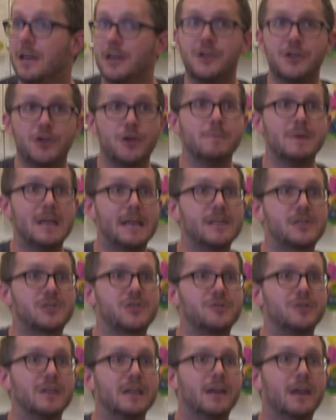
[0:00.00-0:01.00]
in human
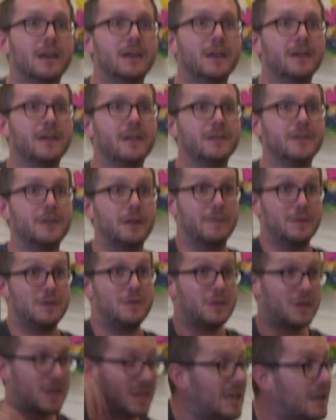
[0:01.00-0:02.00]
history. If you
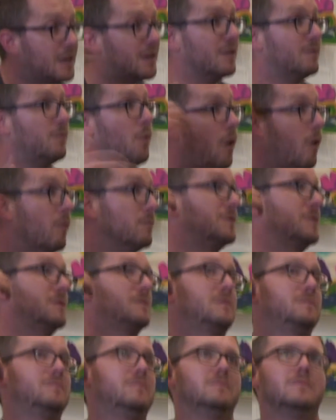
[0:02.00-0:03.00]
think of
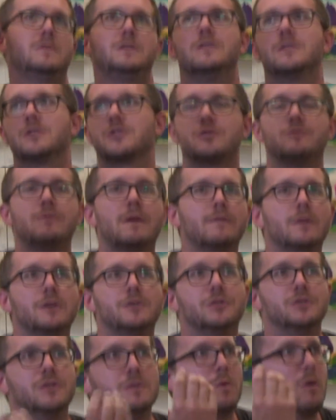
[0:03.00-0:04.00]
what the Industrial Revolution is,